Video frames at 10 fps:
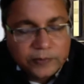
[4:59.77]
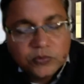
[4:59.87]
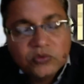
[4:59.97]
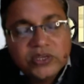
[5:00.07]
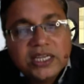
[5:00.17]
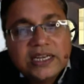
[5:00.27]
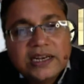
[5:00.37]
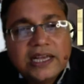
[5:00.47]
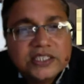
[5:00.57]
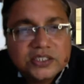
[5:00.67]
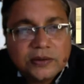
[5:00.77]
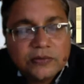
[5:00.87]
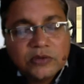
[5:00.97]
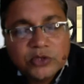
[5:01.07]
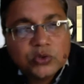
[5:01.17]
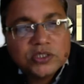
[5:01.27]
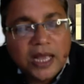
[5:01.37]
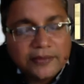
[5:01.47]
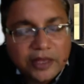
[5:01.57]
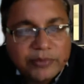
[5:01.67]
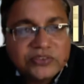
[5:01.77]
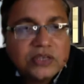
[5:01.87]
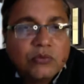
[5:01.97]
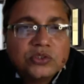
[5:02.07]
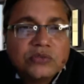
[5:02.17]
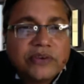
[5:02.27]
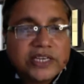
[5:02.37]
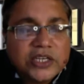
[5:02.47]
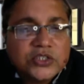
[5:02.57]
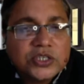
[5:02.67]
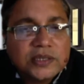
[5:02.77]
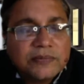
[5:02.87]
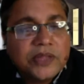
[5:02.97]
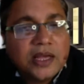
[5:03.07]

we realized which was missing was the financial